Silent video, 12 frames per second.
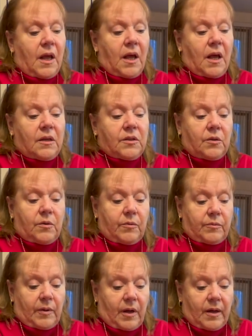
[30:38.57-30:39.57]
So
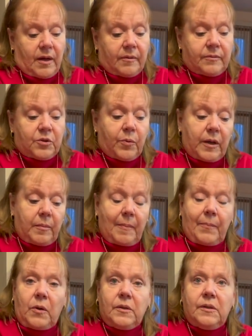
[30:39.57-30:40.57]
20
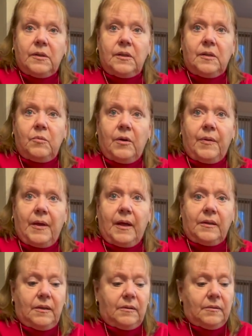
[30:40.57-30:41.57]
meatballs is what that
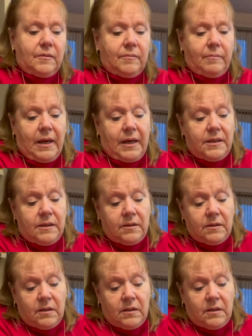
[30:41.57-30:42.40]
made.